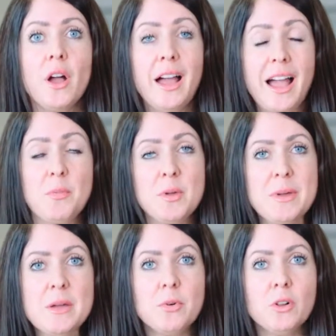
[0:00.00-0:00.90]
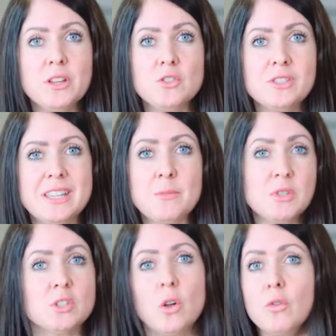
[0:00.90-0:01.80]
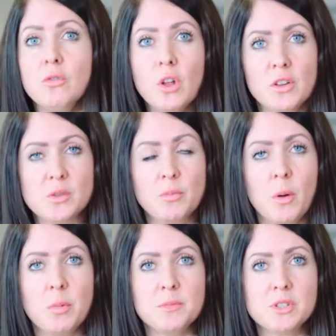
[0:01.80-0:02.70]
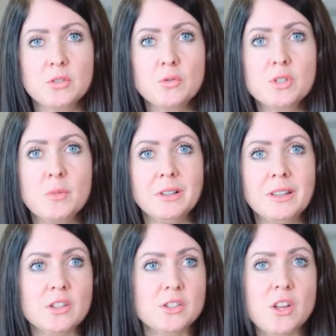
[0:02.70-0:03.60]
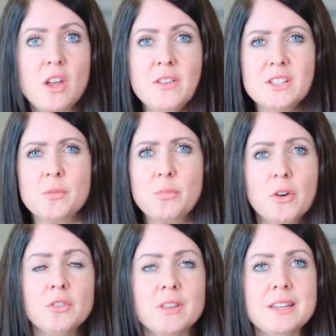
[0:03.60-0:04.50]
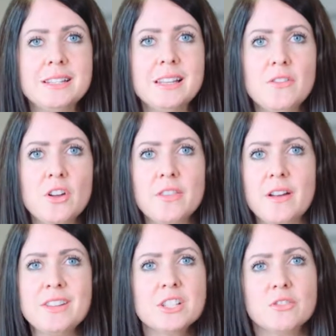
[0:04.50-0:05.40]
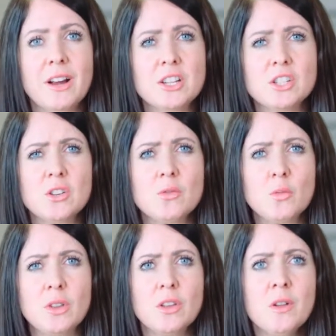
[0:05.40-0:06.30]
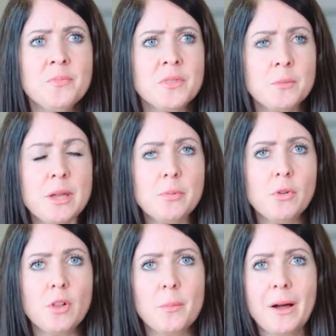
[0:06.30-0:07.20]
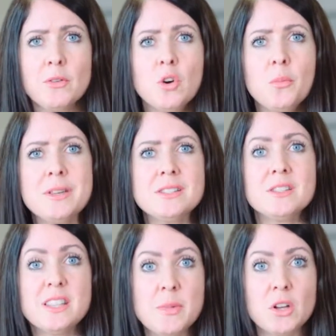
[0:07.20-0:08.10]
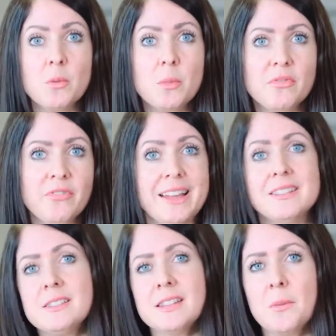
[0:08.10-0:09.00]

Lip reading: happy people in your team solve lots of problems, because ultimately the service, the product they deliver, their interaction with people about your business, they become fans and